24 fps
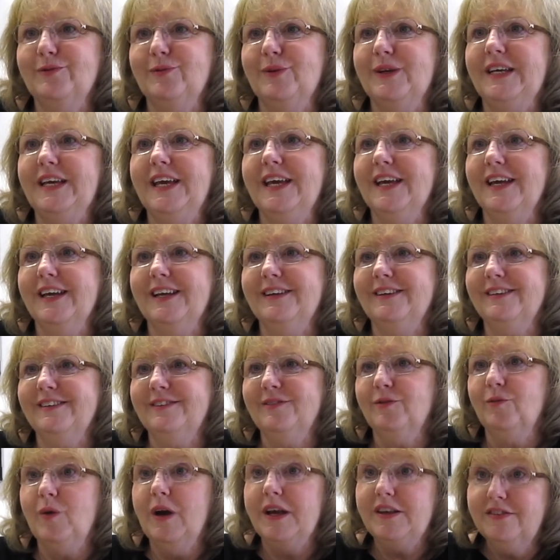We can't
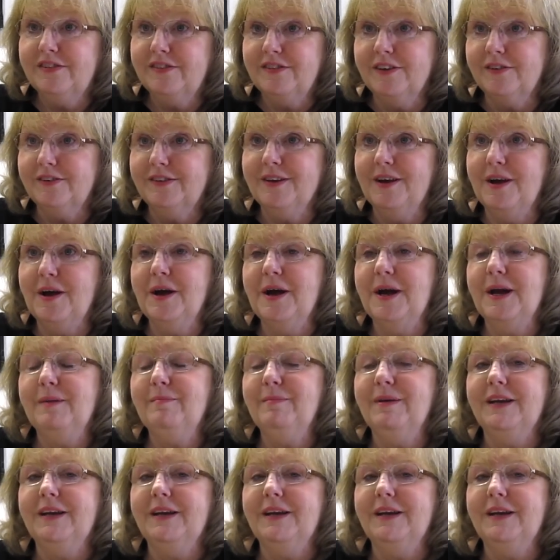waste their time.